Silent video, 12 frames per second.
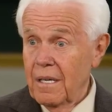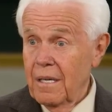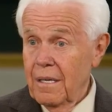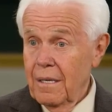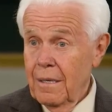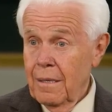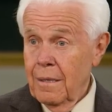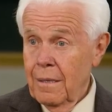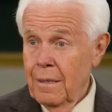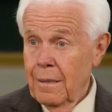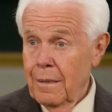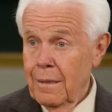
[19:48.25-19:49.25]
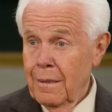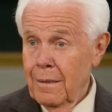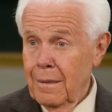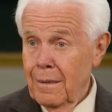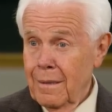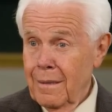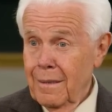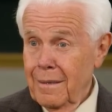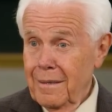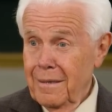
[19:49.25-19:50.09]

(silence)